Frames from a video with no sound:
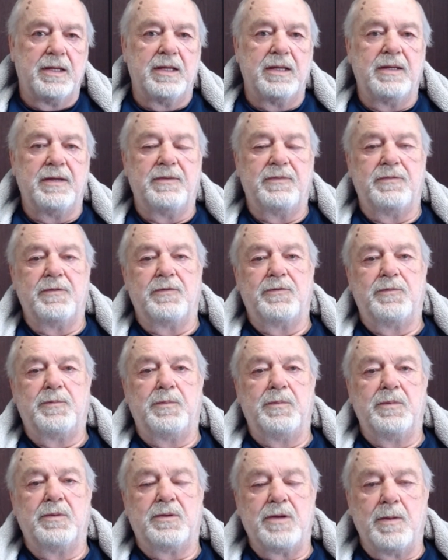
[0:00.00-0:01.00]
is those
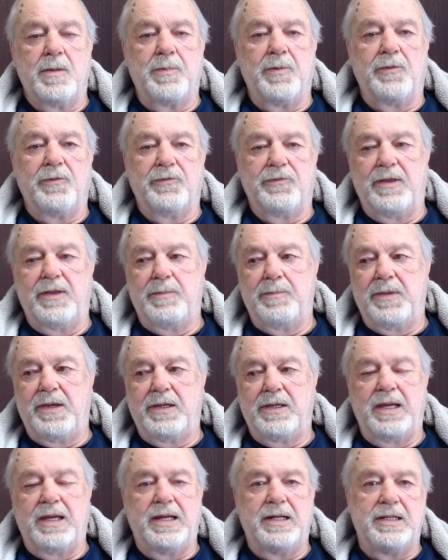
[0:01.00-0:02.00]
couples that
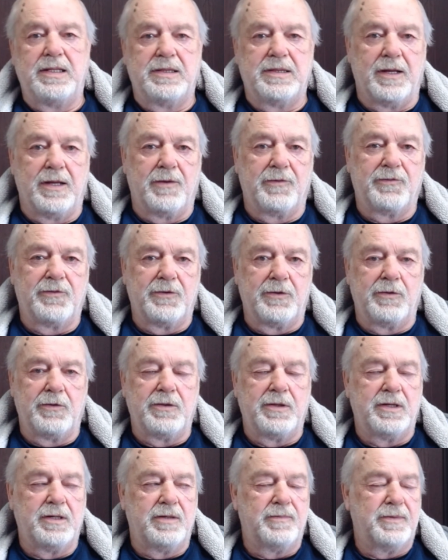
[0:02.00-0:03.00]
make 80,000 or the
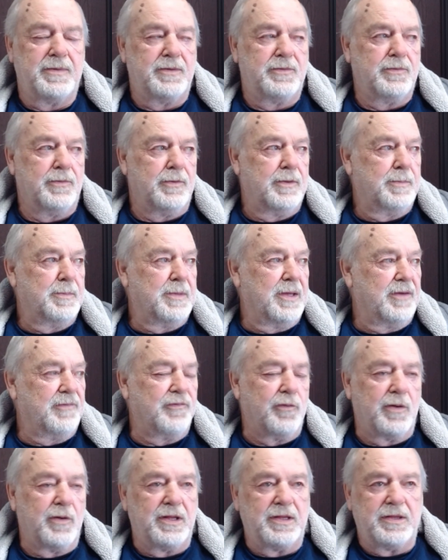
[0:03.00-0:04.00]
individual that make
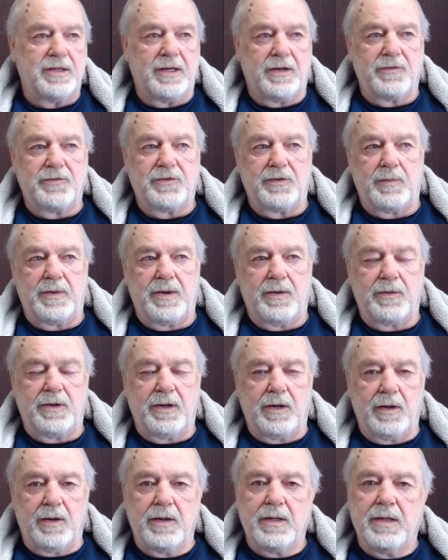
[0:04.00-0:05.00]
40,000 around
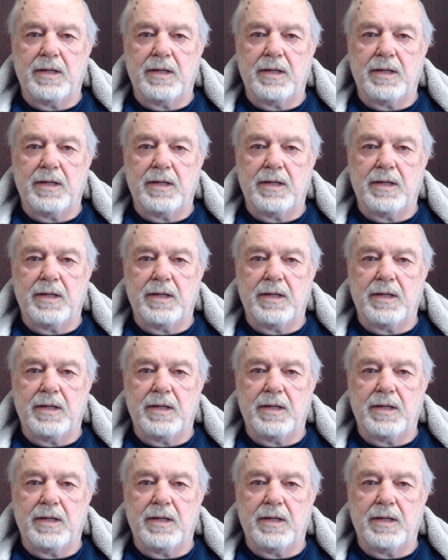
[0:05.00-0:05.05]
here,